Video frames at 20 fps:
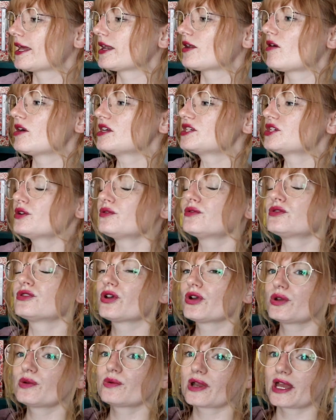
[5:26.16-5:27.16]
And I don't
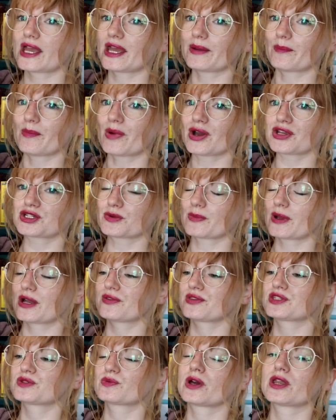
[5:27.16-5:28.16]
know much
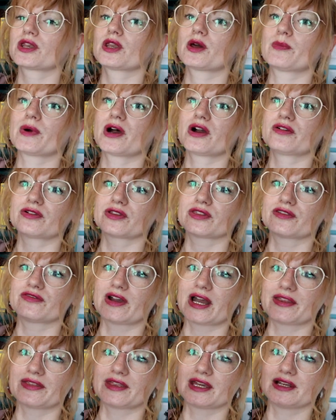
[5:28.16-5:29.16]
about this one apart from the
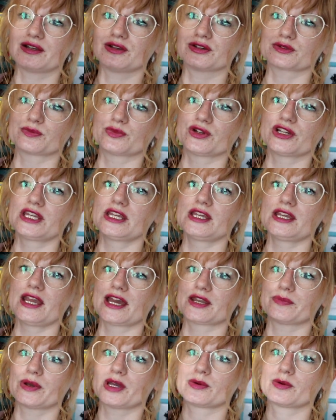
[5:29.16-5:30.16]
fact that it looked pretty,
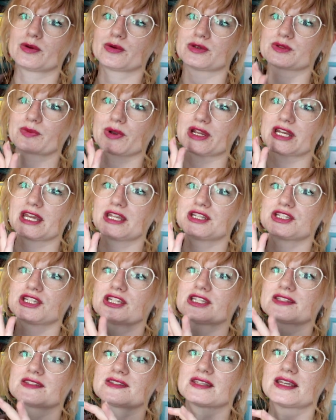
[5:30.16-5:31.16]
had purple sprayed edges,
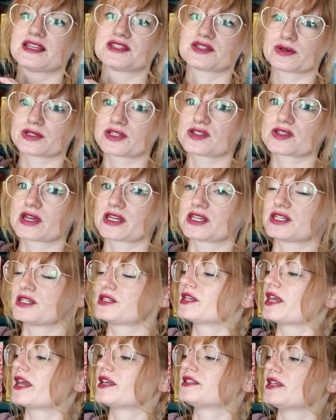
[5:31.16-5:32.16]
and so I decided
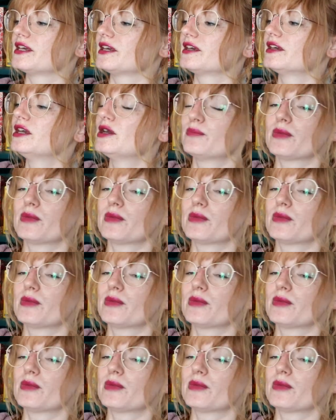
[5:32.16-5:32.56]
to get it.